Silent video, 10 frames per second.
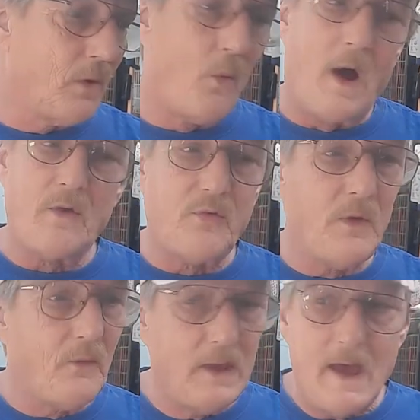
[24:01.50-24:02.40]
watch
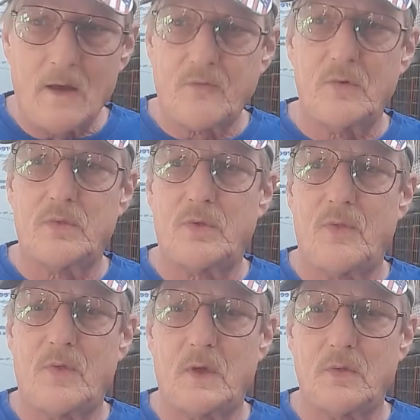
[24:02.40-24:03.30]
their reactions to
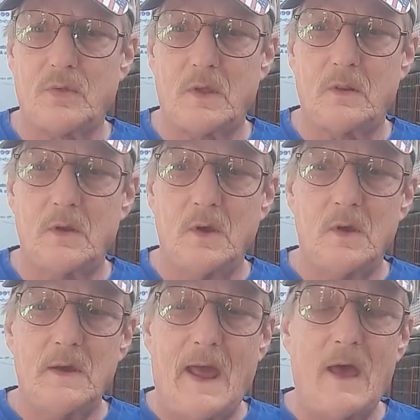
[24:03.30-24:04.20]
things. And
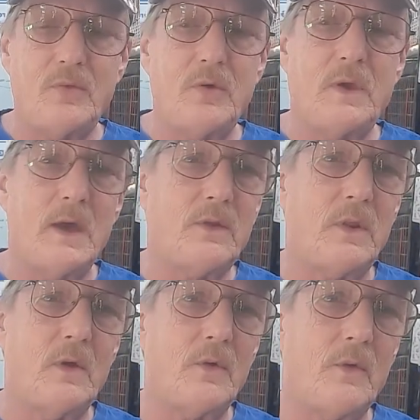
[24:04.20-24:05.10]
as you get to
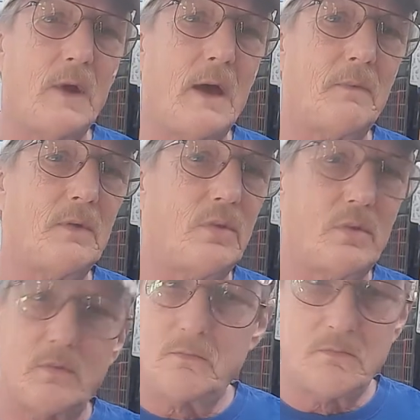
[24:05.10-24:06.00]
know your
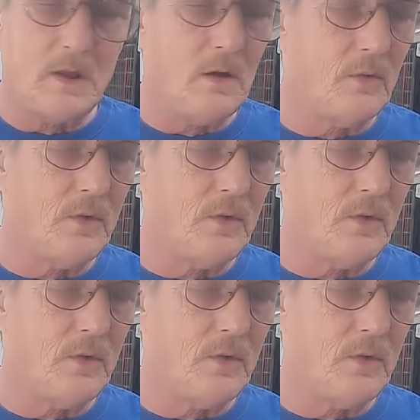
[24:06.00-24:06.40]
rabbits, you know,